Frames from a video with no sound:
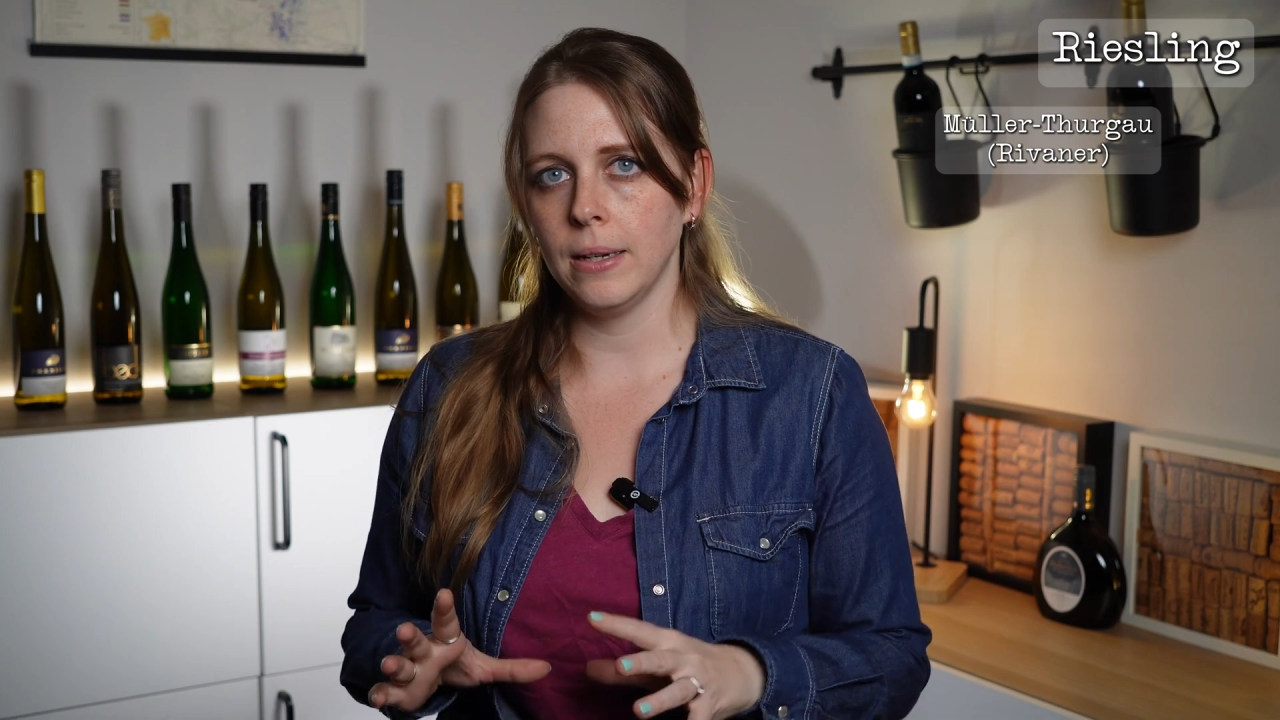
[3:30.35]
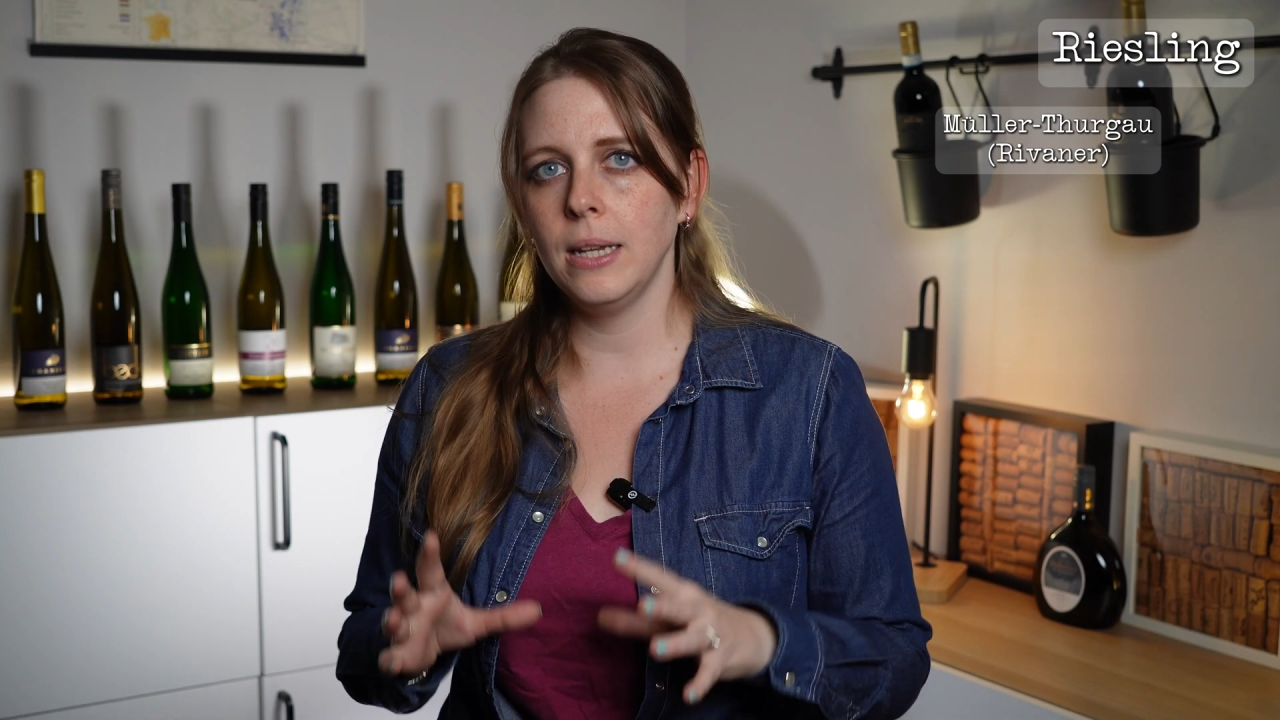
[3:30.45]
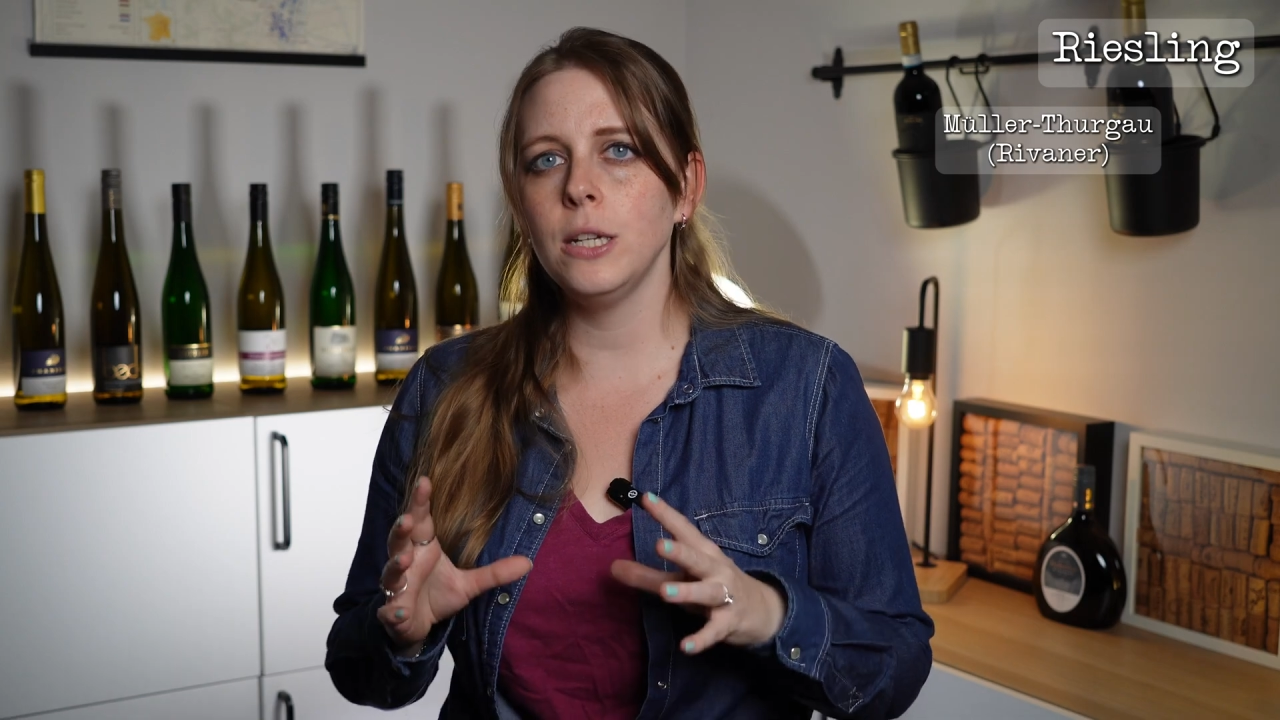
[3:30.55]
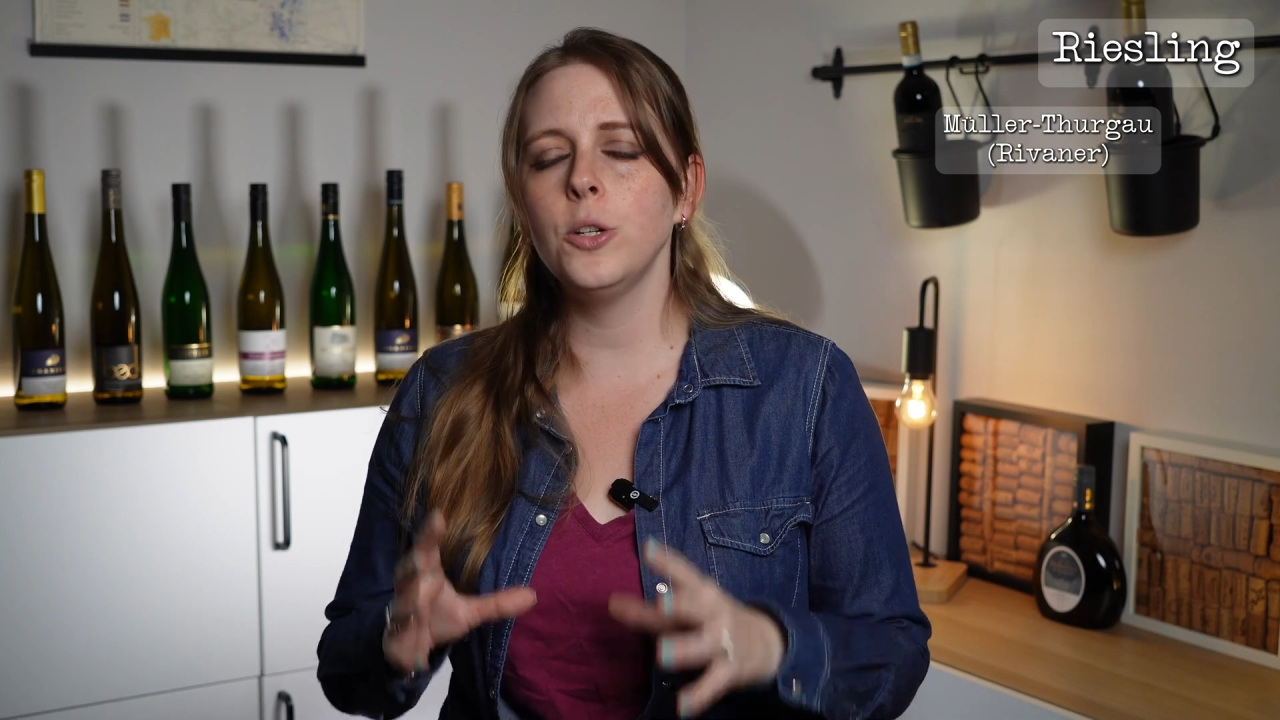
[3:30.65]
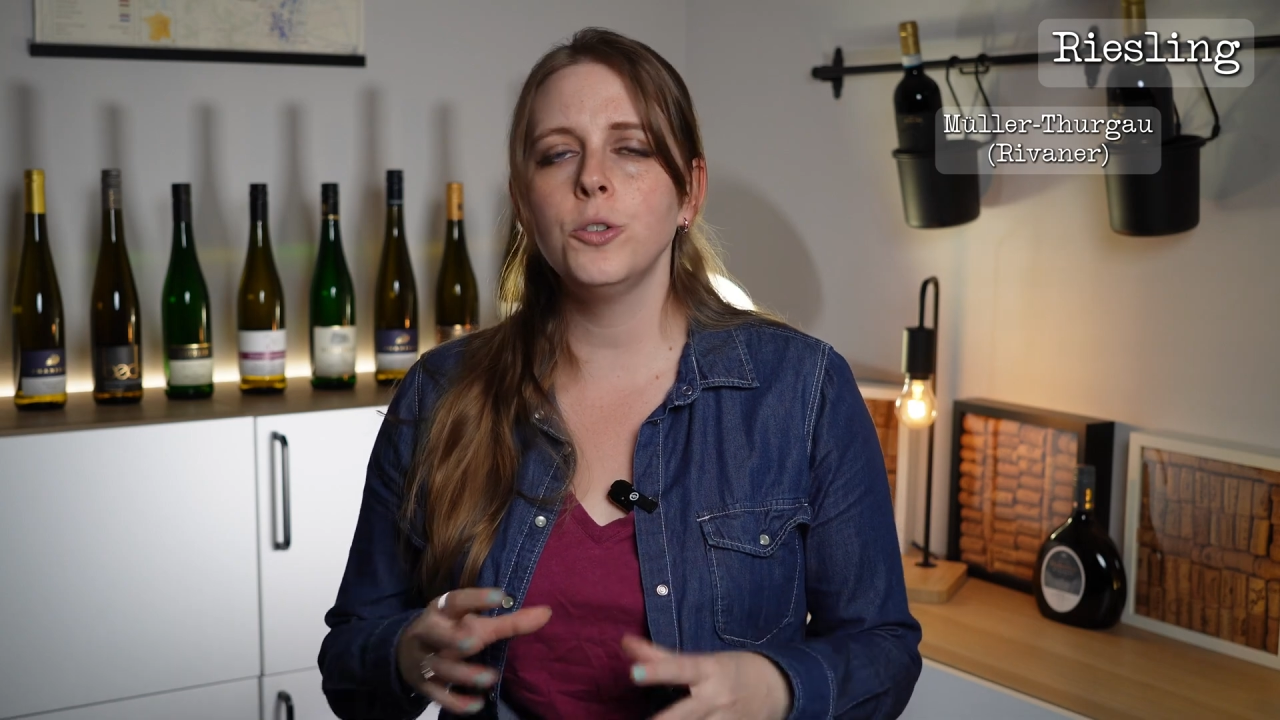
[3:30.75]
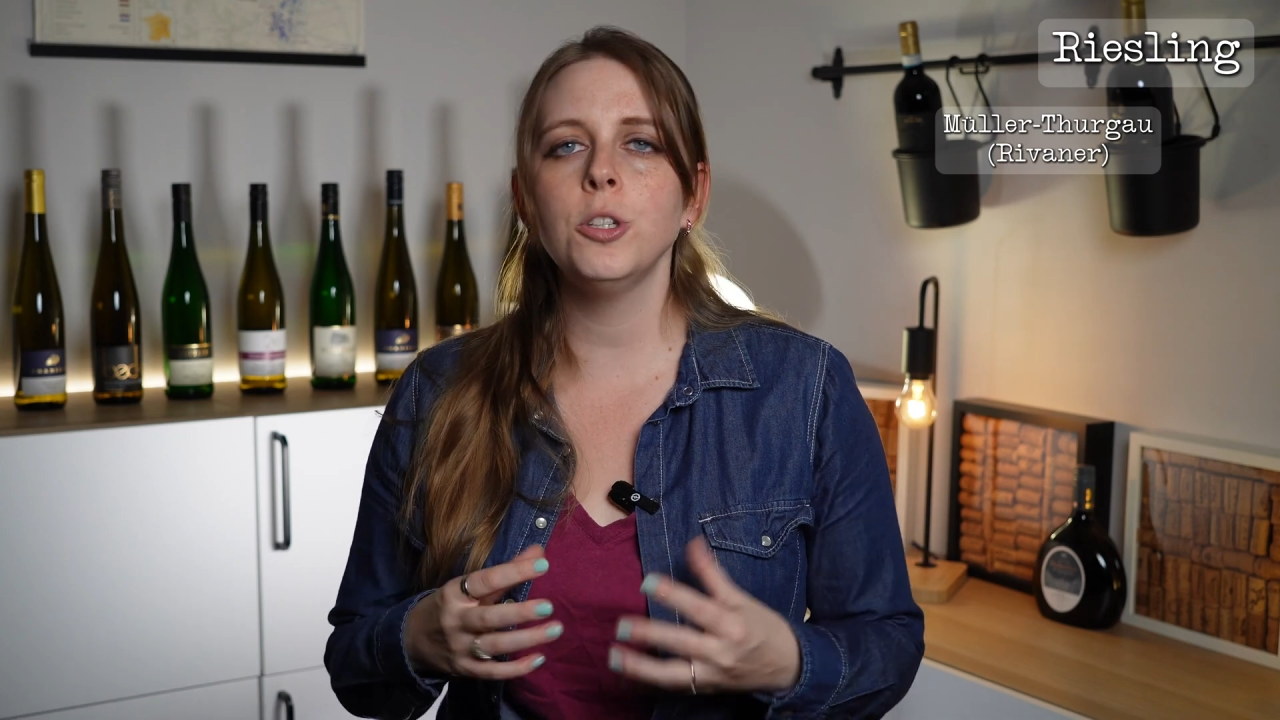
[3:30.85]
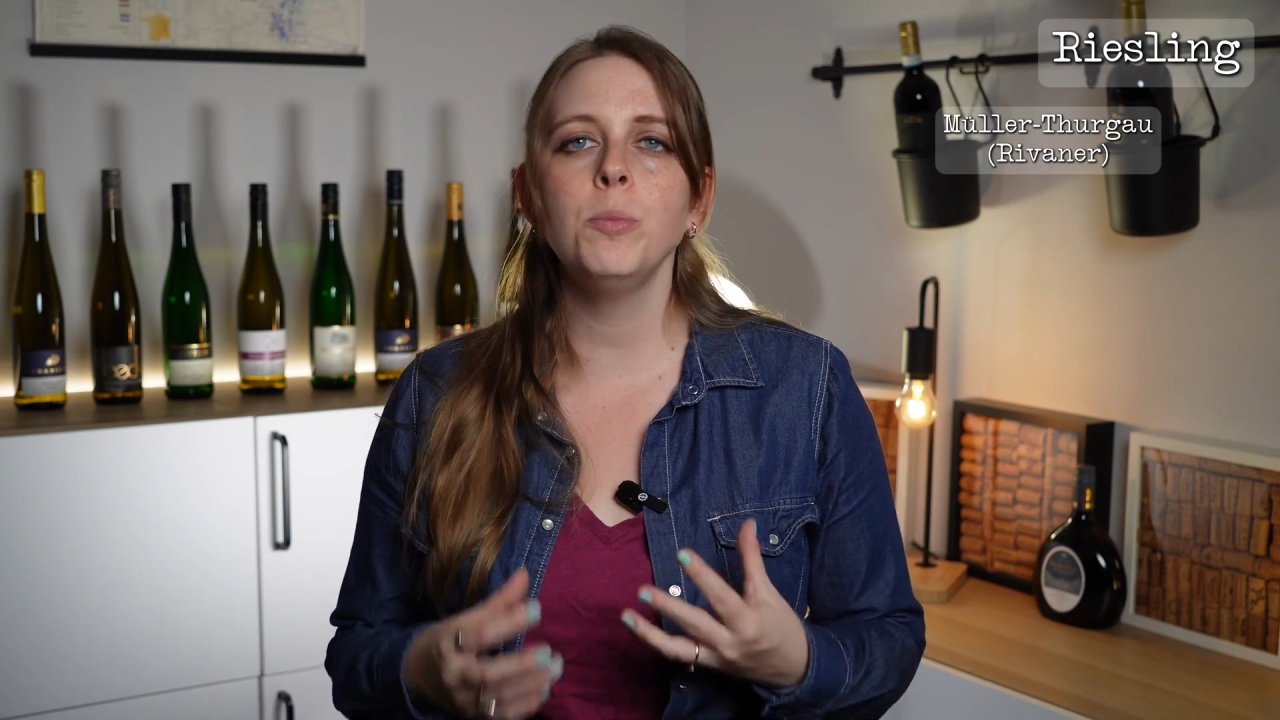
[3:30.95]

it usually